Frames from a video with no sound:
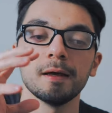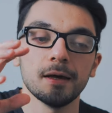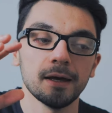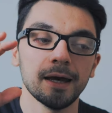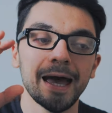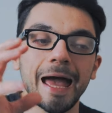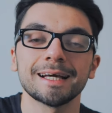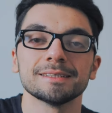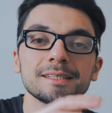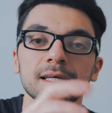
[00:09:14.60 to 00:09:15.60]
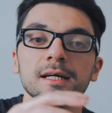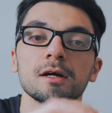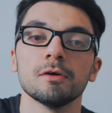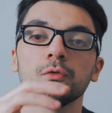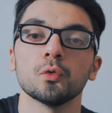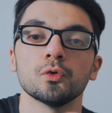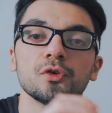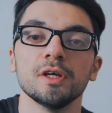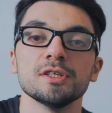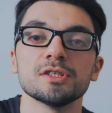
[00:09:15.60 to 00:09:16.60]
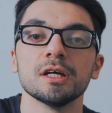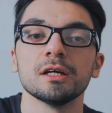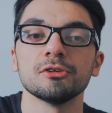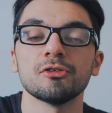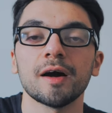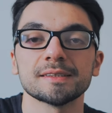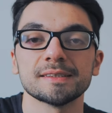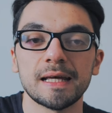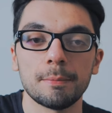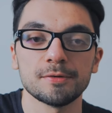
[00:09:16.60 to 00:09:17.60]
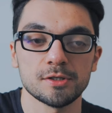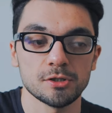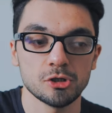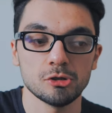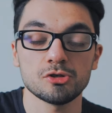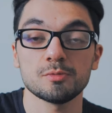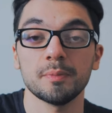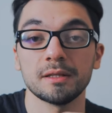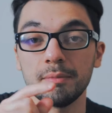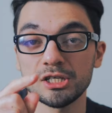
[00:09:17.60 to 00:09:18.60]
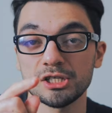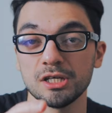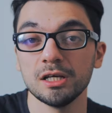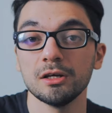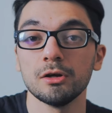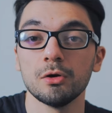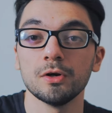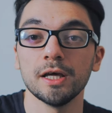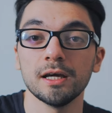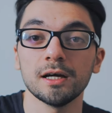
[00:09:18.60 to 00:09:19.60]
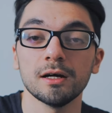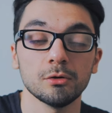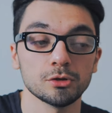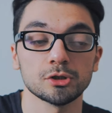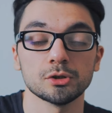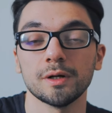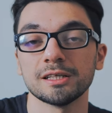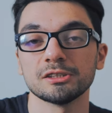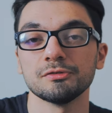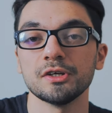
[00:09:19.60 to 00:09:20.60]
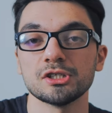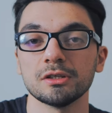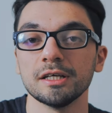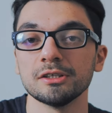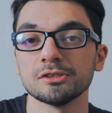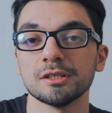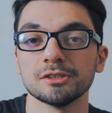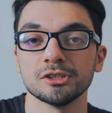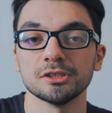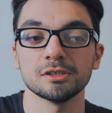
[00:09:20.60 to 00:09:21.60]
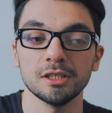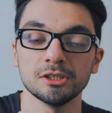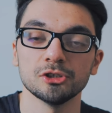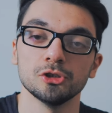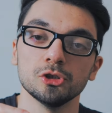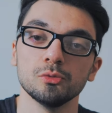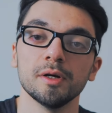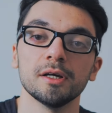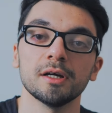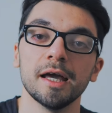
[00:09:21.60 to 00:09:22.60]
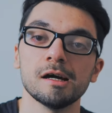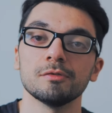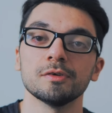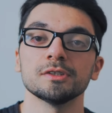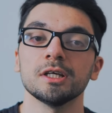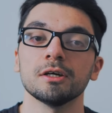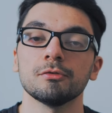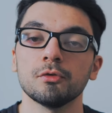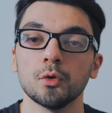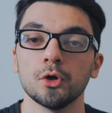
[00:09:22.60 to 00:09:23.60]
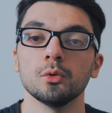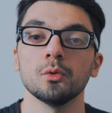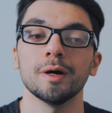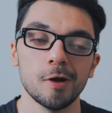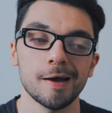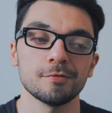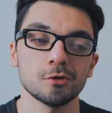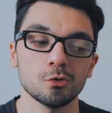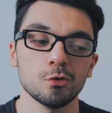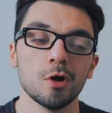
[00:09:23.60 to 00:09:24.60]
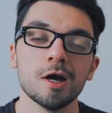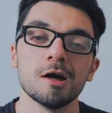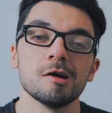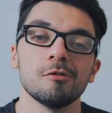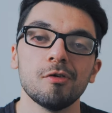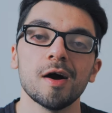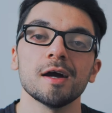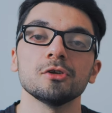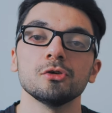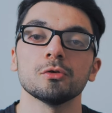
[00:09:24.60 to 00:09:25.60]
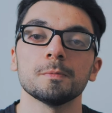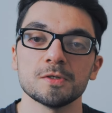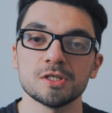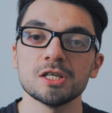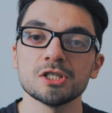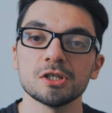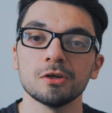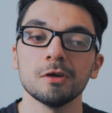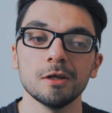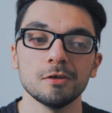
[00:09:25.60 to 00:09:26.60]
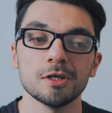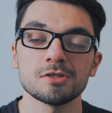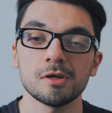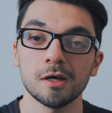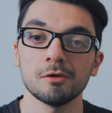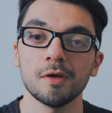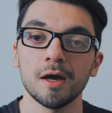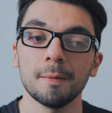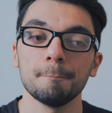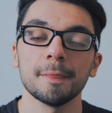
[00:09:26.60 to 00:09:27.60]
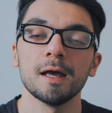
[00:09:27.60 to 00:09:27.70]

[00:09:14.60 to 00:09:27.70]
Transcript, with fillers: uh, acting for these drug substitutes but machine learning also artificial intelligence is doing everything for you you have to find your position in this area